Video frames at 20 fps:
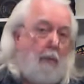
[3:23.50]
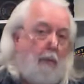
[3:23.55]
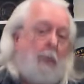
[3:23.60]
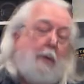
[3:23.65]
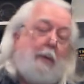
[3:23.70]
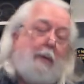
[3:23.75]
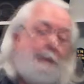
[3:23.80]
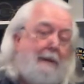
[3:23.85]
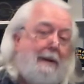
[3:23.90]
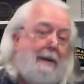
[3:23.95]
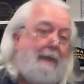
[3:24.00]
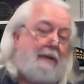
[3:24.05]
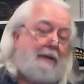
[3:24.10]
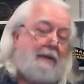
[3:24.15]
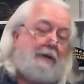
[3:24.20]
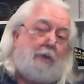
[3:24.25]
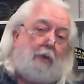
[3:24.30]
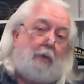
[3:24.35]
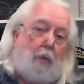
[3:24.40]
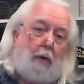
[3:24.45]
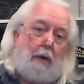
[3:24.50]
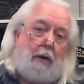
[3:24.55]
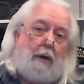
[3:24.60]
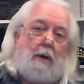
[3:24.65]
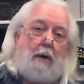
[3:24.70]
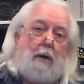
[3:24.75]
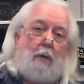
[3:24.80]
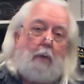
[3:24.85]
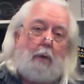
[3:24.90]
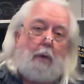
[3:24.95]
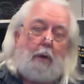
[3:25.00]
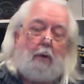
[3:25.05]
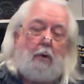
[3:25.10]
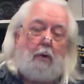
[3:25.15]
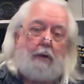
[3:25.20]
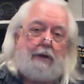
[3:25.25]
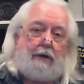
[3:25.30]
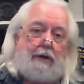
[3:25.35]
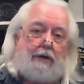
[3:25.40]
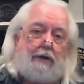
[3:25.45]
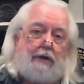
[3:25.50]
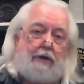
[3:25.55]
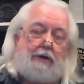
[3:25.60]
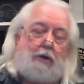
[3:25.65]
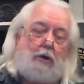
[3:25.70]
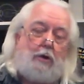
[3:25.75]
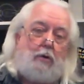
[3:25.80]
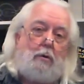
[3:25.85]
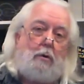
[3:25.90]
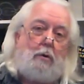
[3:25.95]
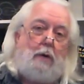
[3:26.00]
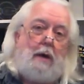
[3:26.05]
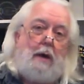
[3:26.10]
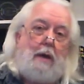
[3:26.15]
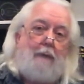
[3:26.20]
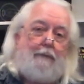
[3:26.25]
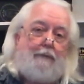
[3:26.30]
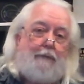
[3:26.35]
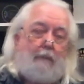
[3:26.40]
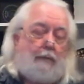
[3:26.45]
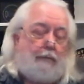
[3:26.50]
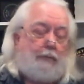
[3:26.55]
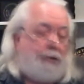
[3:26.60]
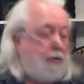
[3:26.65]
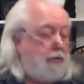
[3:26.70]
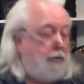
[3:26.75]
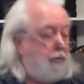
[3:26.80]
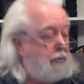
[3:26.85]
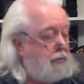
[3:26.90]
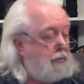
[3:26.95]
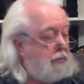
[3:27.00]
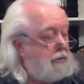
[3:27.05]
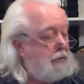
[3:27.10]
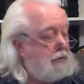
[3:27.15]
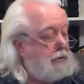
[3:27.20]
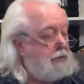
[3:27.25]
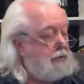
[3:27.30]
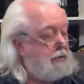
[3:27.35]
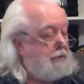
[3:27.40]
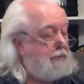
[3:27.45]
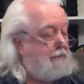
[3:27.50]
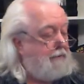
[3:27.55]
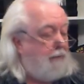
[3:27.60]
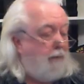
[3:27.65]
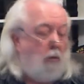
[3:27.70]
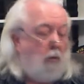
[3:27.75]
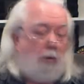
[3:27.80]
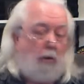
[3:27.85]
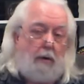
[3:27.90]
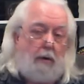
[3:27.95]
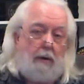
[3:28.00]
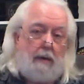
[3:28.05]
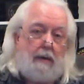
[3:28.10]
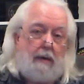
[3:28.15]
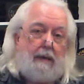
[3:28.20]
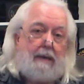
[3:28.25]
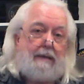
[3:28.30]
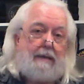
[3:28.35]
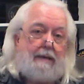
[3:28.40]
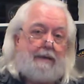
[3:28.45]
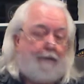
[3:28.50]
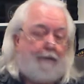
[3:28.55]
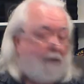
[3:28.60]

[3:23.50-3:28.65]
When we repeat this chord, we're going to just go from 2 to 4